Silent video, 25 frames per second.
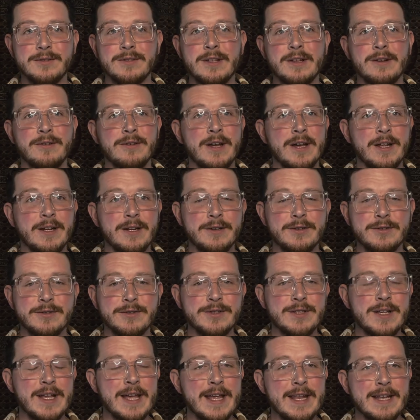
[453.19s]
They're not
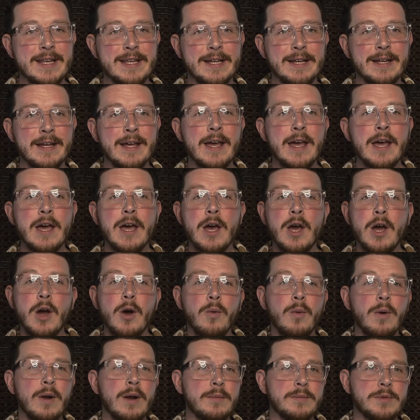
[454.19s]
understanding
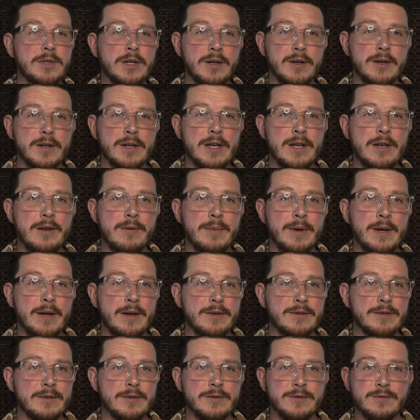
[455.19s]
what I'm talking
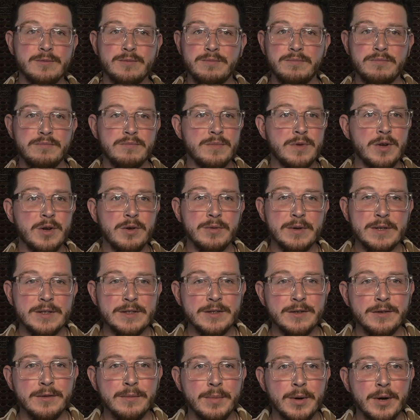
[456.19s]
about. There's no
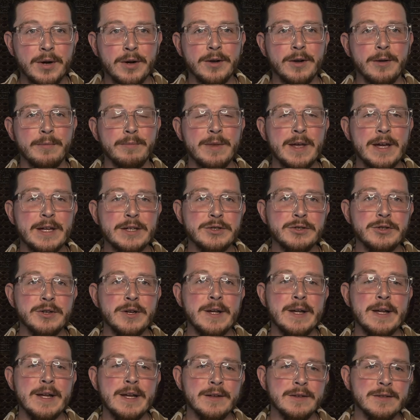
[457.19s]
reason to bark up that
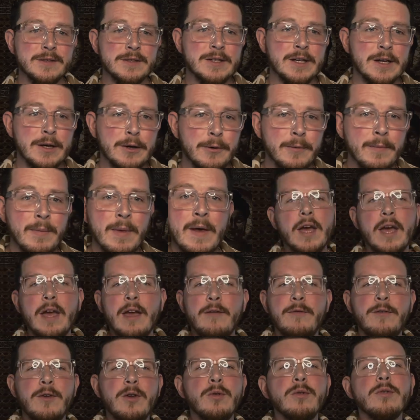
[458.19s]
tree. So
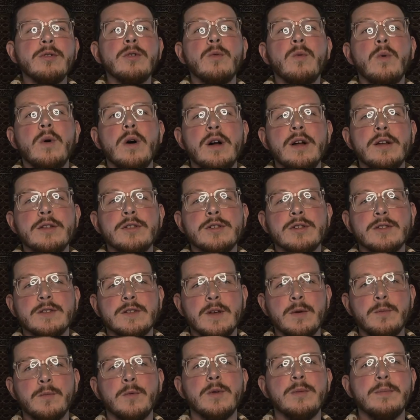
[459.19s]
if you were to watch
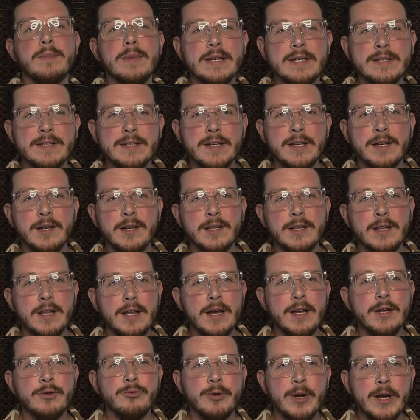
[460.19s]
someone mixing
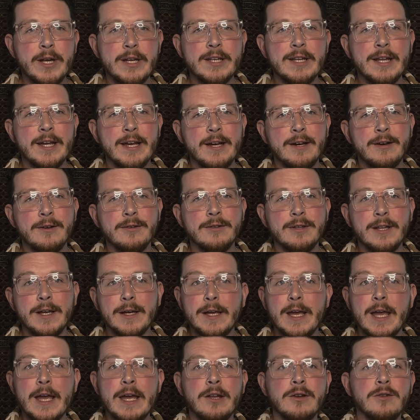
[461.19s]
online right now,
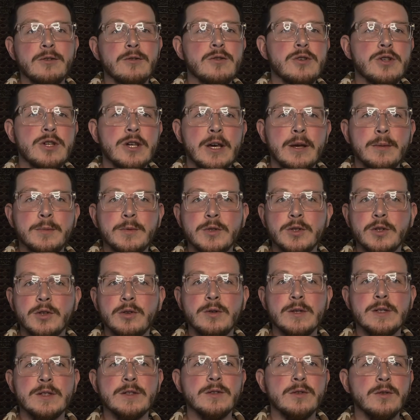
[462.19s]
like Andrew Sheps or
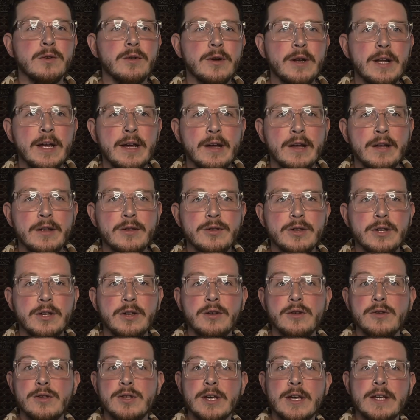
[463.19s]
Chris Lord-Alge
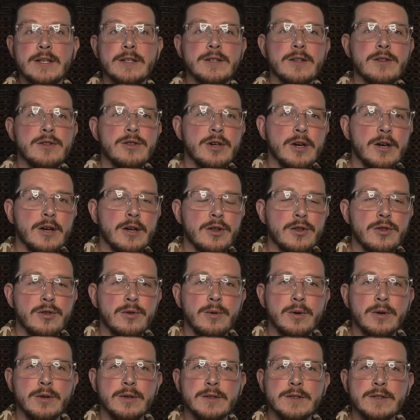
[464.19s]
or Jason
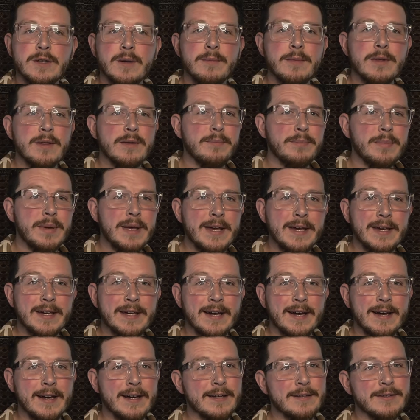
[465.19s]
Joshua or some of the big
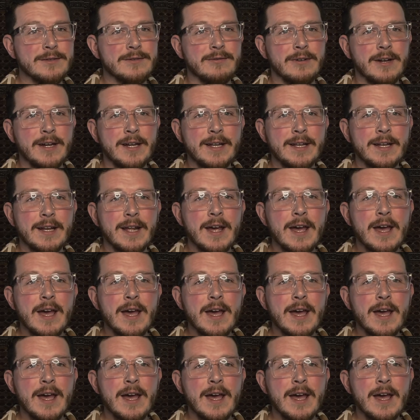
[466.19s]
guys, right?